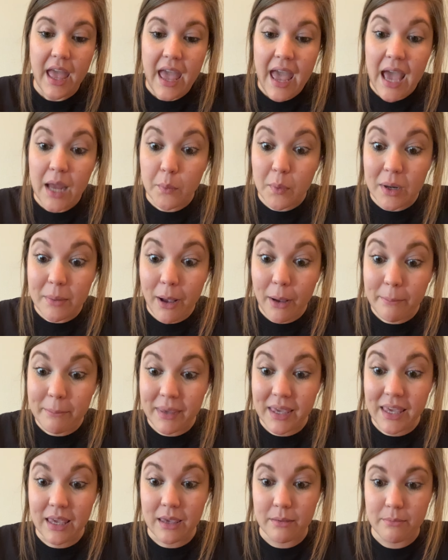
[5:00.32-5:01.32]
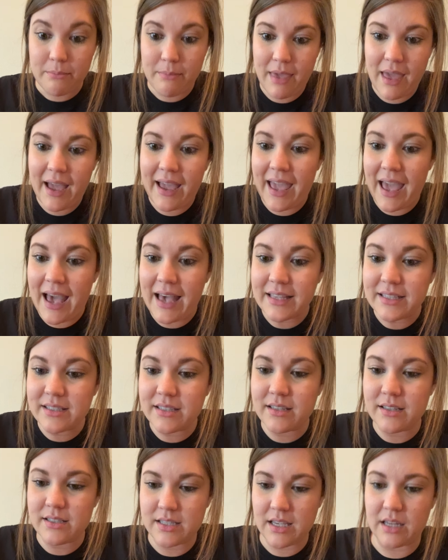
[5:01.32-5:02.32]
And what about me, may I
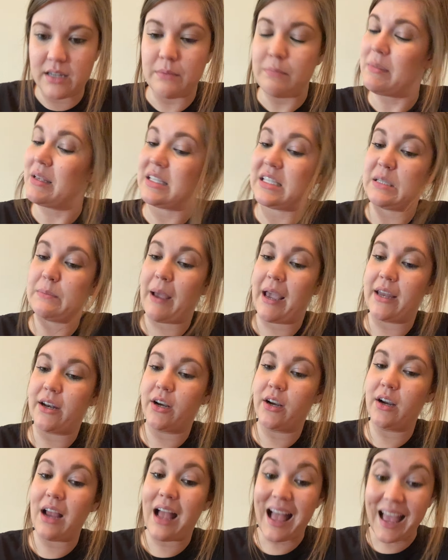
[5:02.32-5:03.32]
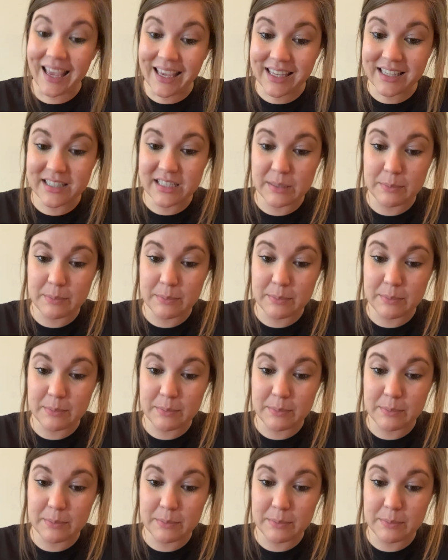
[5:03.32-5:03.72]
ask? Said Miss Spider. I can